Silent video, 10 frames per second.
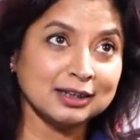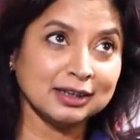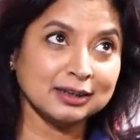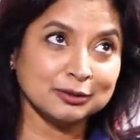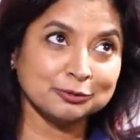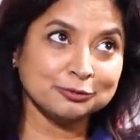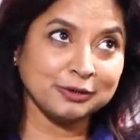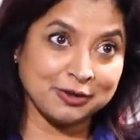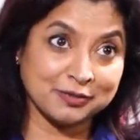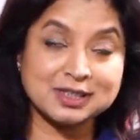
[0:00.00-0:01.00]
their
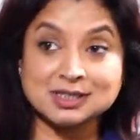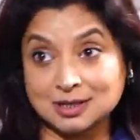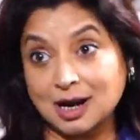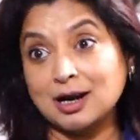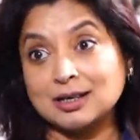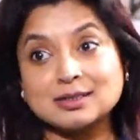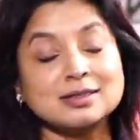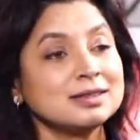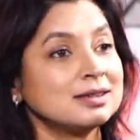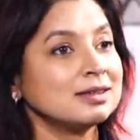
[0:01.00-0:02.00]
favorite
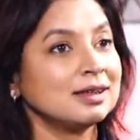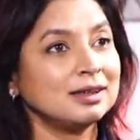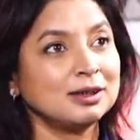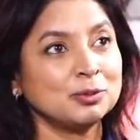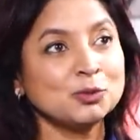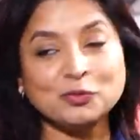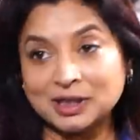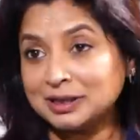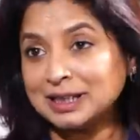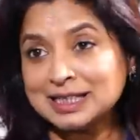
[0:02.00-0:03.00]
star's
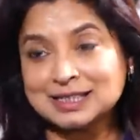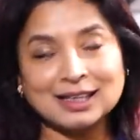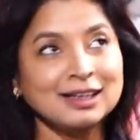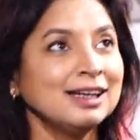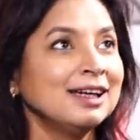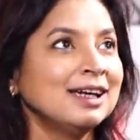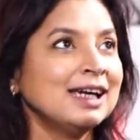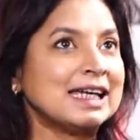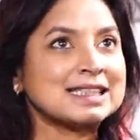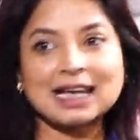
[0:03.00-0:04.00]
movie releasing
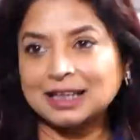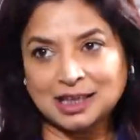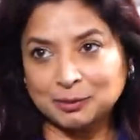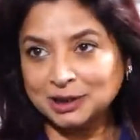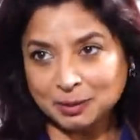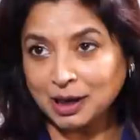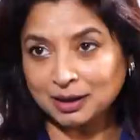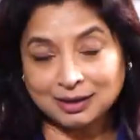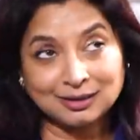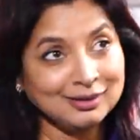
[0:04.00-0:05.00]
is like a double
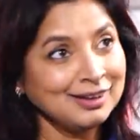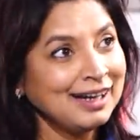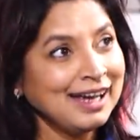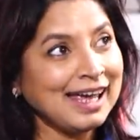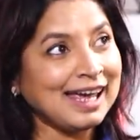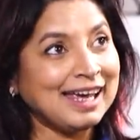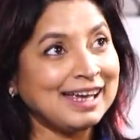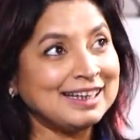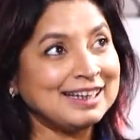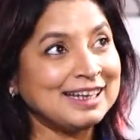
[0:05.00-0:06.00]
dhamaka.
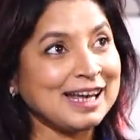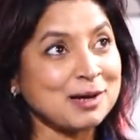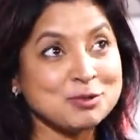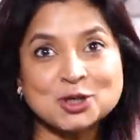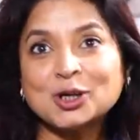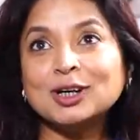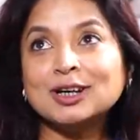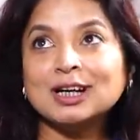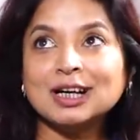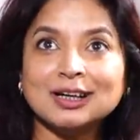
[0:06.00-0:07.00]
And I'm sure
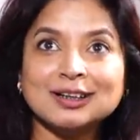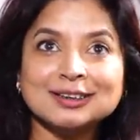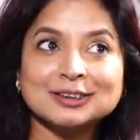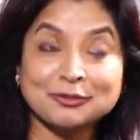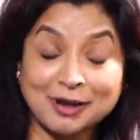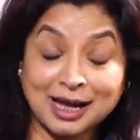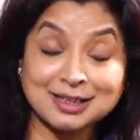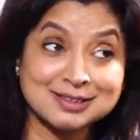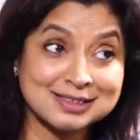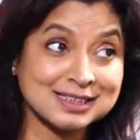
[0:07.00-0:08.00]
the
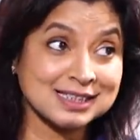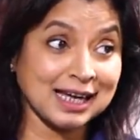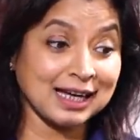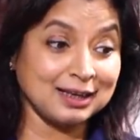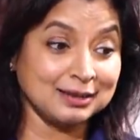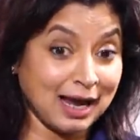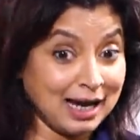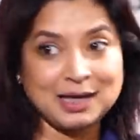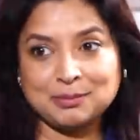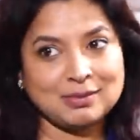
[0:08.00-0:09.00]
fans and
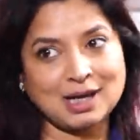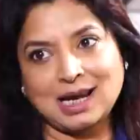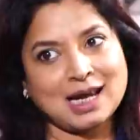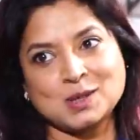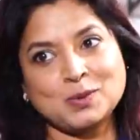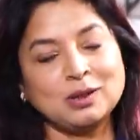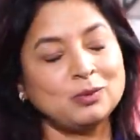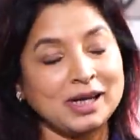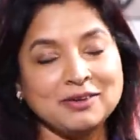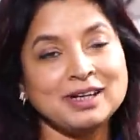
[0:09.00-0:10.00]
I am as well
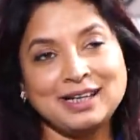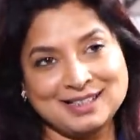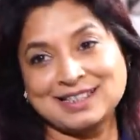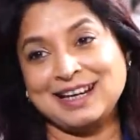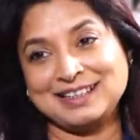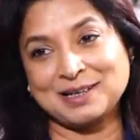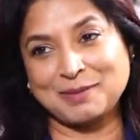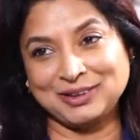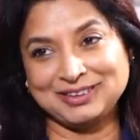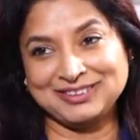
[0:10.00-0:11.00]
very, very excited
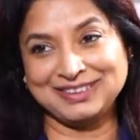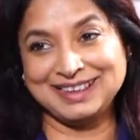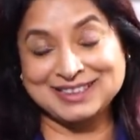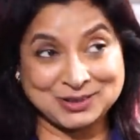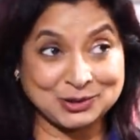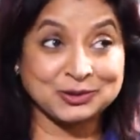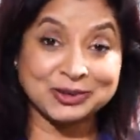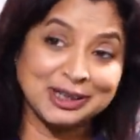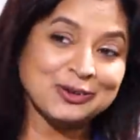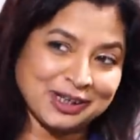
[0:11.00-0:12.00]
about the release. So
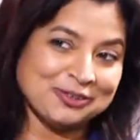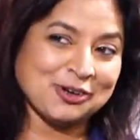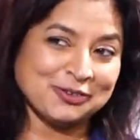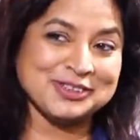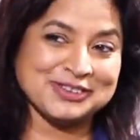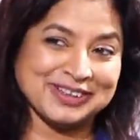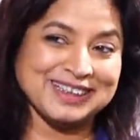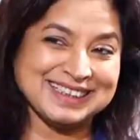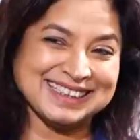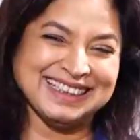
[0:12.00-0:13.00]
really looking forward to it.